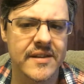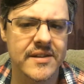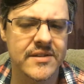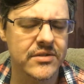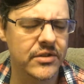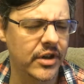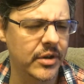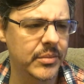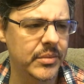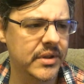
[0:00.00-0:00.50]
at the
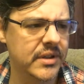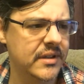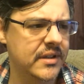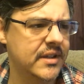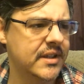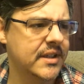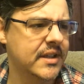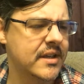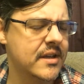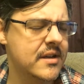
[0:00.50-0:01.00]
time, and
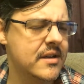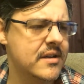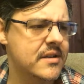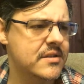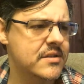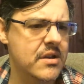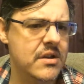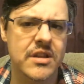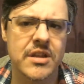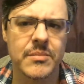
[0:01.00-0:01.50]

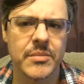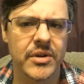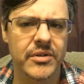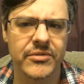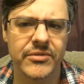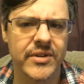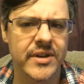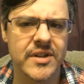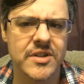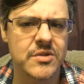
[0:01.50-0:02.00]
certainly my
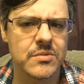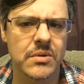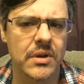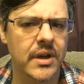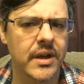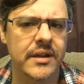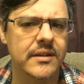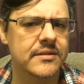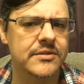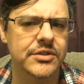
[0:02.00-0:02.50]
friends were
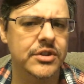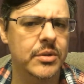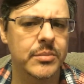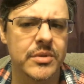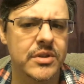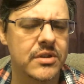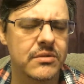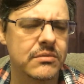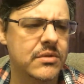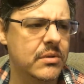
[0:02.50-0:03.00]
like,
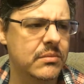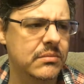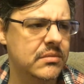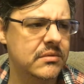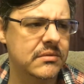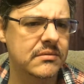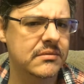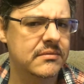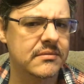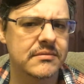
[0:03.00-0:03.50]
"Simon, you
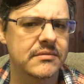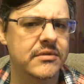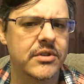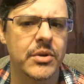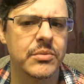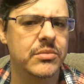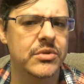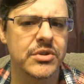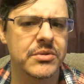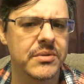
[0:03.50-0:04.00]

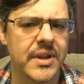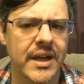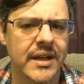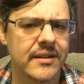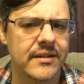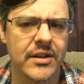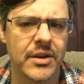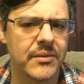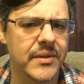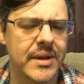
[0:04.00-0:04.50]
don't do that.
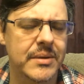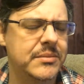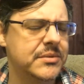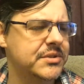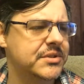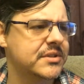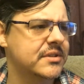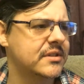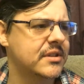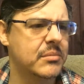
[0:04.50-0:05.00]
No, that
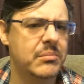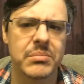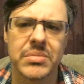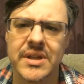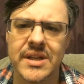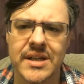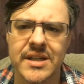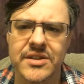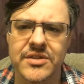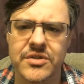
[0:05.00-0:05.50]
was
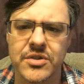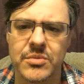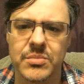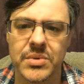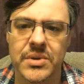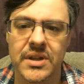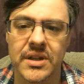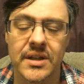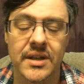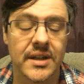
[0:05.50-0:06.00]
completely
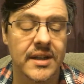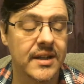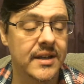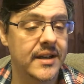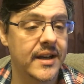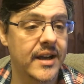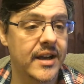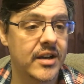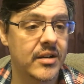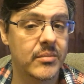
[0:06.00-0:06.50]
stupid."
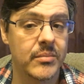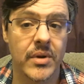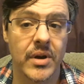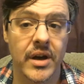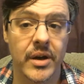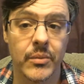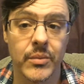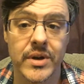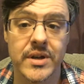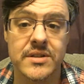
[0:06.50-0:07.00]

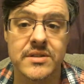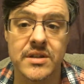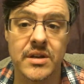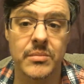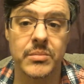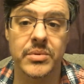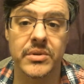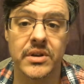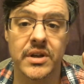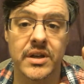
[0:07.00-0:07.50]
I went
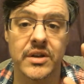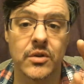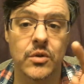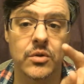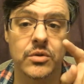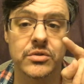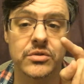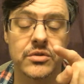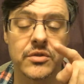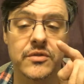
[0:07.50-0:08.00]
up and I
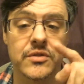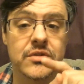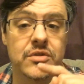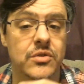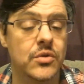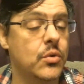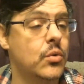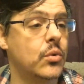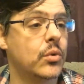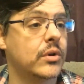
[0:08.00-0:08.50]
knocked on the
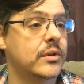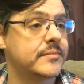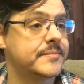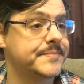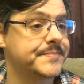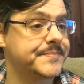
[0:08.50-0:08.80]
door,